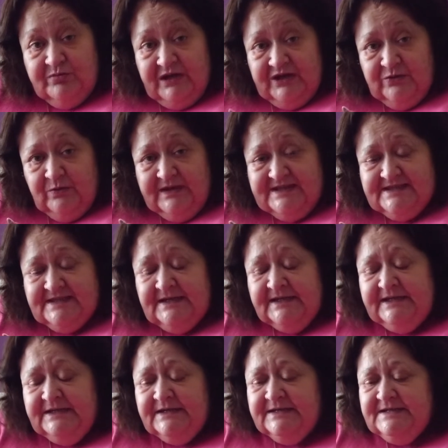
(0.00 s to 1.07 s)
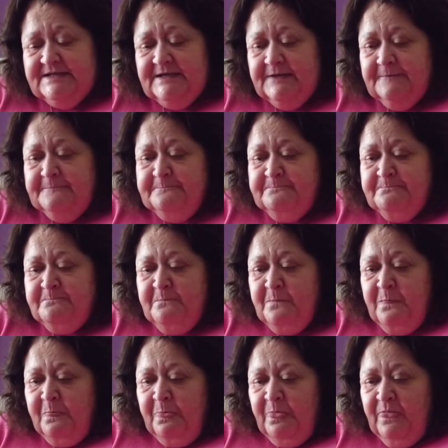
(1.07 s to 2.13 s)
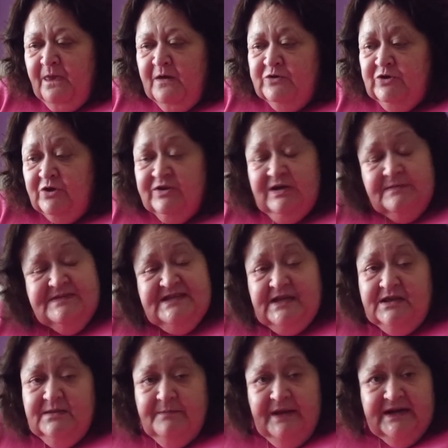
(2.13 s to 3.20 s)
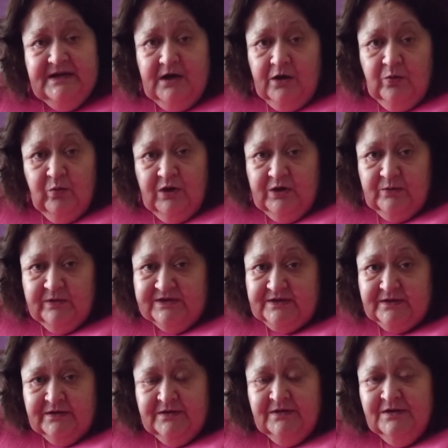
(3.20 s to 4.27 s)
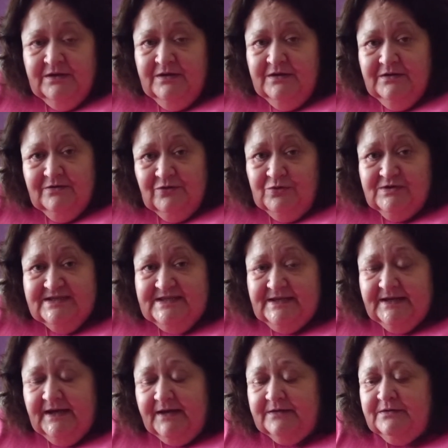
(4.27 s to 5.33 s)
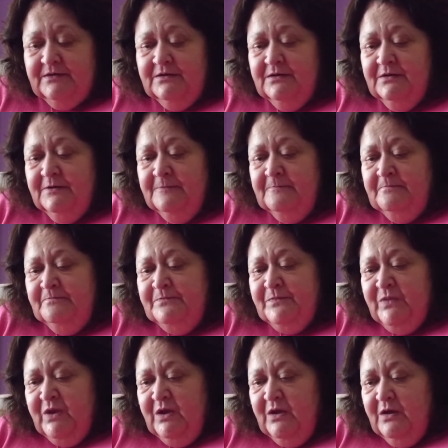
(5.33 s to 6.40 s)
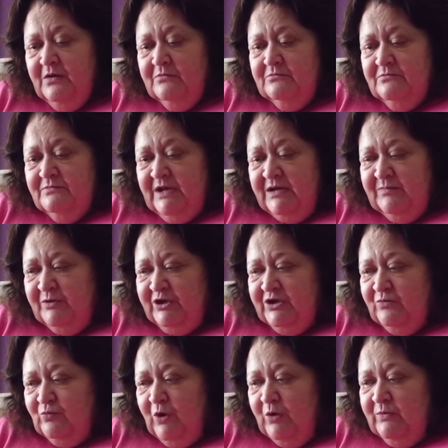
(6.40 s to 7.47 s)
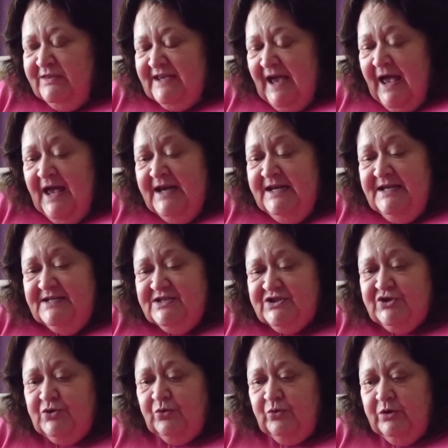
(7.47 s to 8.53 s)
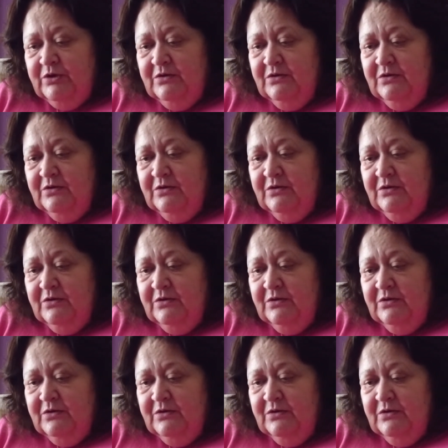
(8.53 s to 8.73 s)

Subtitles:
by the way, selenite. Not that I'm saying that men can't work with her. Of course they can. Anybody can work with any stone.